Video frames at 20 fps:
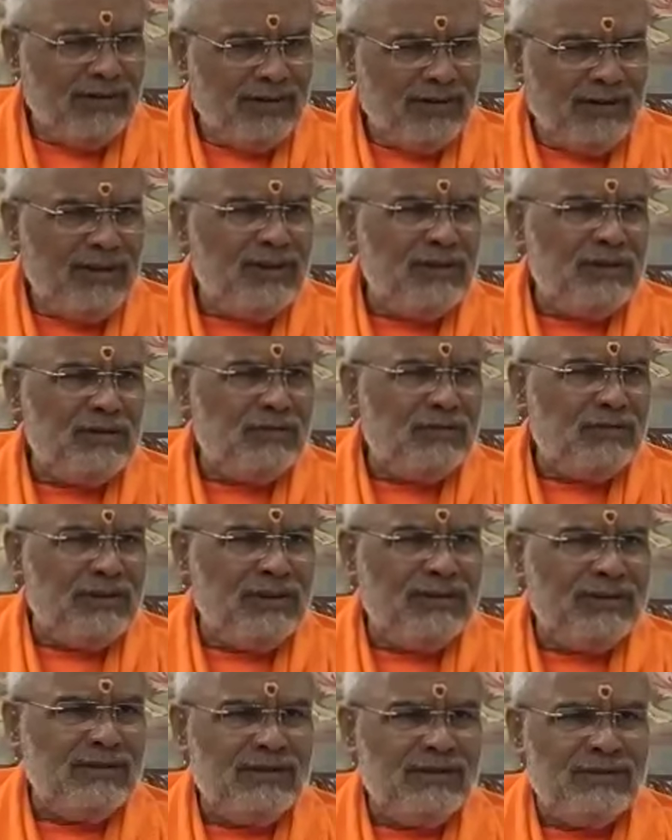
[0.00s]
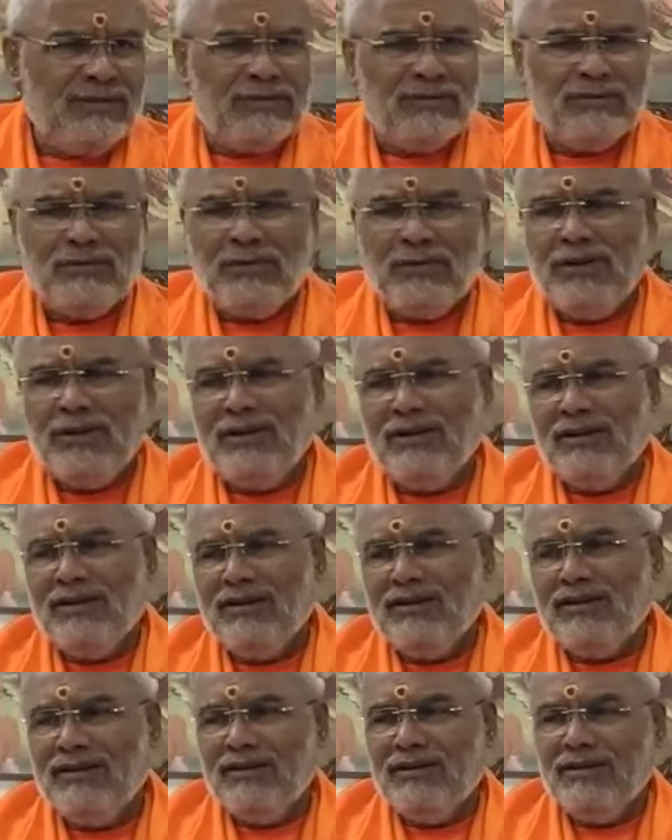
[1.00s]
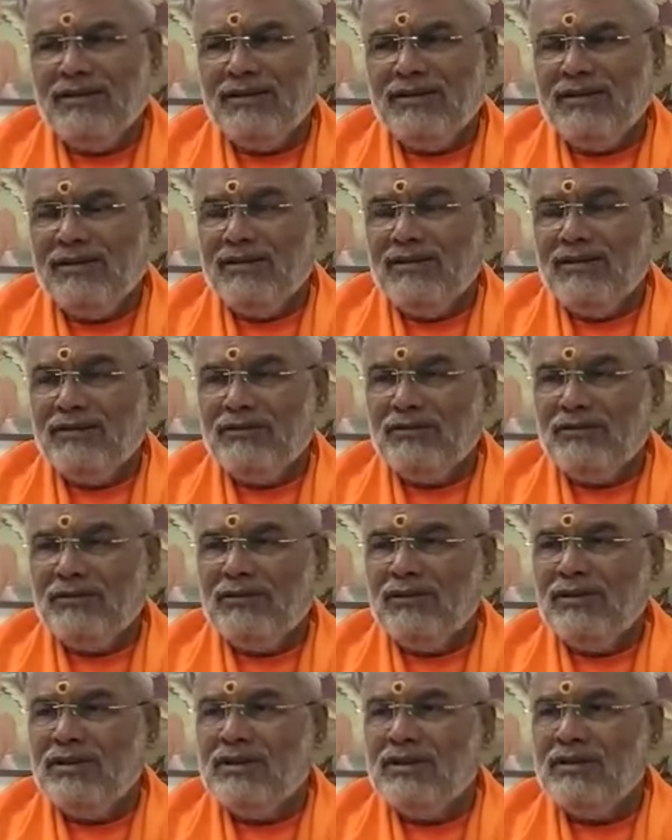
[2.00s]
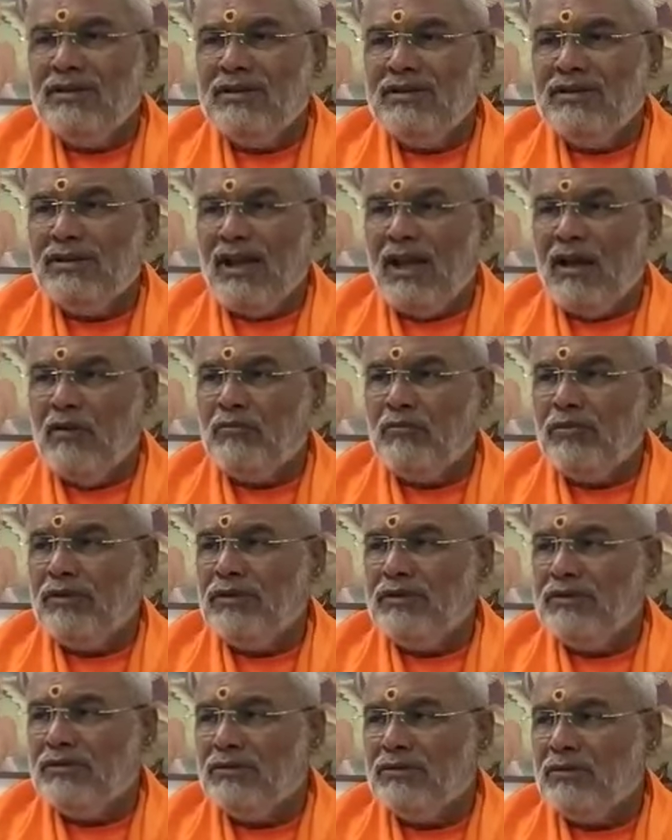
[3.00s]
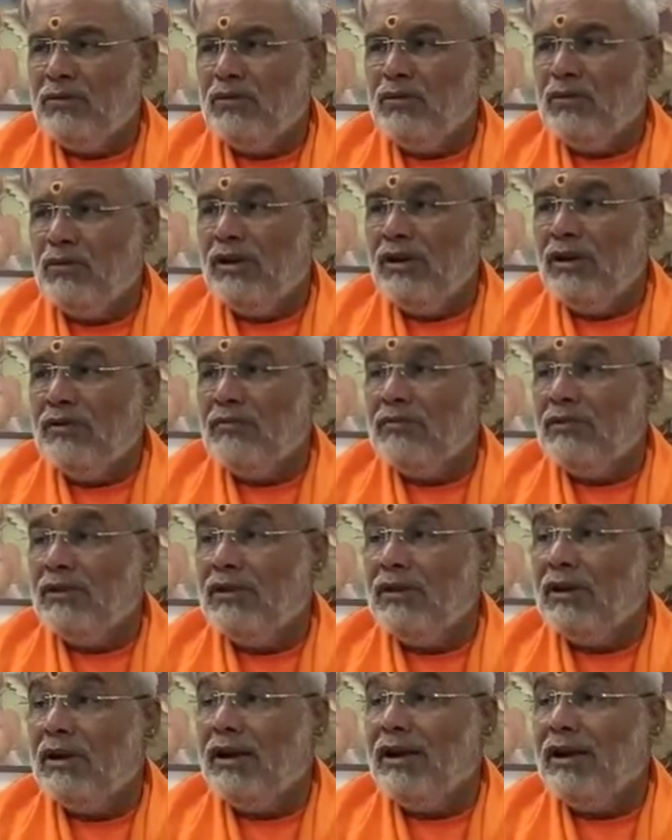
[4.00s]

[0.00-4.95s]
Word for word: Each one has a story. So this happens only with the